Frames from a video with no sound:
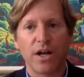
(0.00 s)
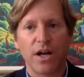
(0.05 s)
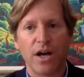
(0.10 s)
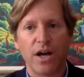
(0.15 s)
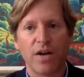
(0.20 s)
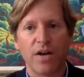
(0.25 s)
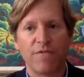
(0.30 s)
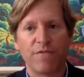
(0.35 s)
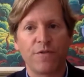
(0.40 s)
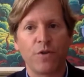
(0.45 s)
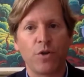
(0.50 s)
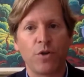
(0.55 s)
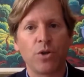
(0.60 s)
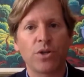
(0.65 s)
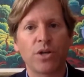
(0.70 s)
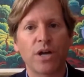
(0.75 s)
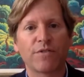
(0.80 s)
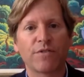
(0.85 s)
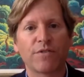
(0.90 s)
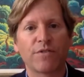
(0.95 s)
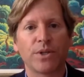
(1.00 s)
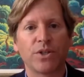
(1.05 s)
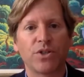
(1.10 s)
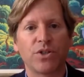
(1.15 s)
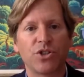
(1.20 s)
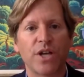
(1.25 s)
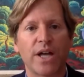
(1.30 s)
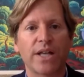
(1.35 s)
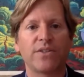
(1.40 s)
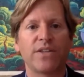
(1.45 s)
a full
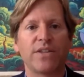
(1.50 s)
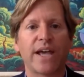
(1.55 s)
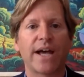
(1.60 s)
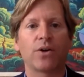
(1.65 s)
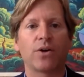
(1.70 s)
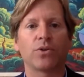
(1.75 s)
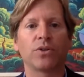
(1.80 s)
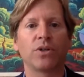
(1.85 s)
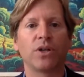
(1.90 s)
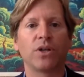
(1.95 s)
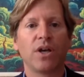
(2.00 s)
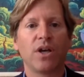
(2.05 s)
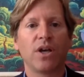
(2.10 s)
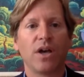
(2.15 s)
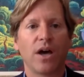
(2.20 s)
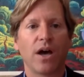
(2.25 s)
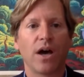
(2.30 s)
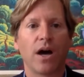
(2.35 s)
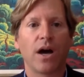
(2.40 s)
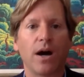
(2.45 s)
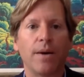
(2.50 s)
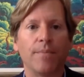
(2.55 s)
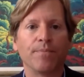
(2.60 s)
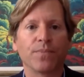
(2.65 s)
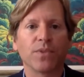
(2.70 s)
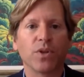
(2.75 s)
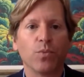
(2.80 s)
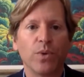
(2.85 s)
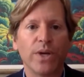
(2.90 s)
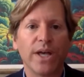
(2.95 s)
government shutdown.
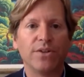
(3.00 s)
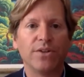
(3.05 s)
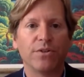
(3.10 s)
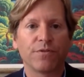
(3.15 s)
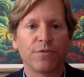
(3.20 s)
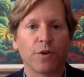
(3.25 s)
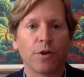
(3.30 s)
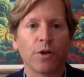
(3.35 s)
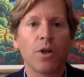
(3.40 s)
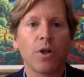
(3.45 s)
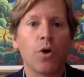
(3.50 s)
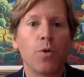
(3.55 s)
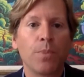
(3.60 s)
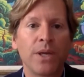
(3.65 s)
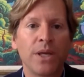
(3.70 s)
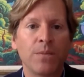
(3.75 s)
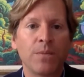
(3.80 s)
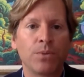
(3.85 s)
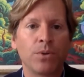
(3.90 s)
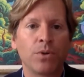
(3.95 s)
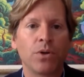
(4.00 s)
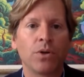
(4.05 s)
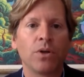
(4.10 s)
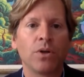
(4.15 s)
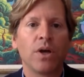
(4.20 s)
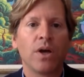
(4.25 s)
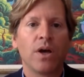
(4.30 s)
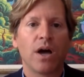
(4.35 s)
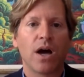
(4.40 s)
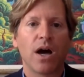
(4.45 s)
We had to furlough
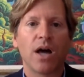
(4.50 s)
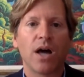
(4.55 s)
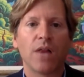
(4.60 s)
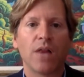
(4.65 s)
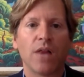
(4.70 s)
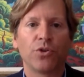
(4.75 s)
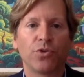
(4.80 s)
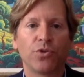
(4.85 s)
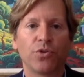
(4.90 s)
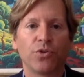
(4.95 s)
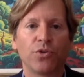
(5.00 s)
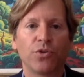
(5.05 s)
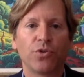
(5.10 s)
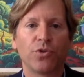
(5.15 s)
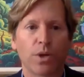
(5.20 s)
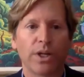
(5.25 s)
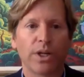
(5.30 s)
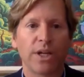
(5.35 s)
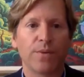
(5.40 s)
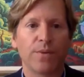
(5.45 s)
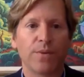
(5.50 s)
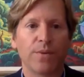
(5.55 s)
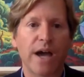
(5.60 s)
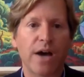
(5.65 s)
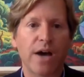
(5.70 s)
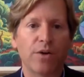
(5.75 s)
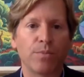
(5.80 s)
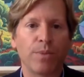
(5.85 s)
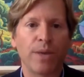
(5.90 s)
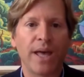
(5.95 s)
people. Others were working
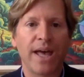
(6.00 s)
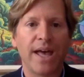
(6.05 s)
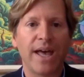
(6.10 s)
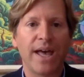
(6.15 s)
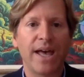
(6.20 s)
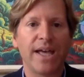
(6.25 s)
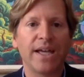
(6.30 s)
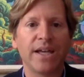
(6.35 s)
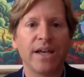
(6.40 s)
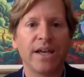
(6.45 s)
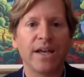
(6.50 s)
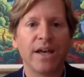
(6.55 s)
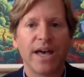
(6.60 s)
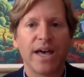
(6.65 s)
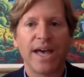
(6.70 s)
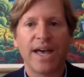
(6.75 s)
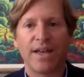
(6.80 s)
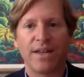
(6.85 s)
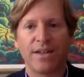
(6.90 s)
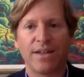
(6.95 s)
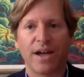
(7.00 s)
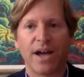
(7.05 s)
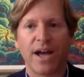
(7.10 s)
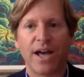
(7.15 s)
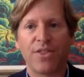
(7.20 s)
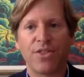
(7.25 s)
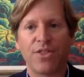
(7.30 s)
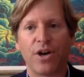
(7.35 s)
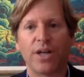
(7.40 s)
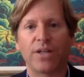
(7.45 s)
without pay. And
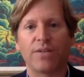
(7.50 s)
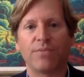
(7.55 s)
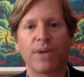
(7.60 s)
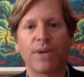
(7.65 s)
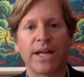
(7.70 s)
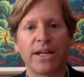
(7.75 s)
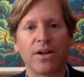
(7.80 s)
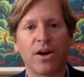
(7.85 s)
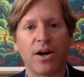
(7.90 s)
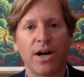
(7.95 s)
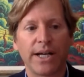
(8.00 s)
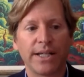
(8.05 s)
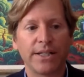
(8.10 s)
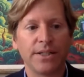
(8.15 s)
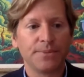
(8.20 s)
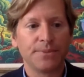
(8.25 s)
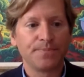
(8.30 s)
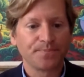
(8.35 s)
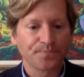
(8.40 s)
I thought, my God,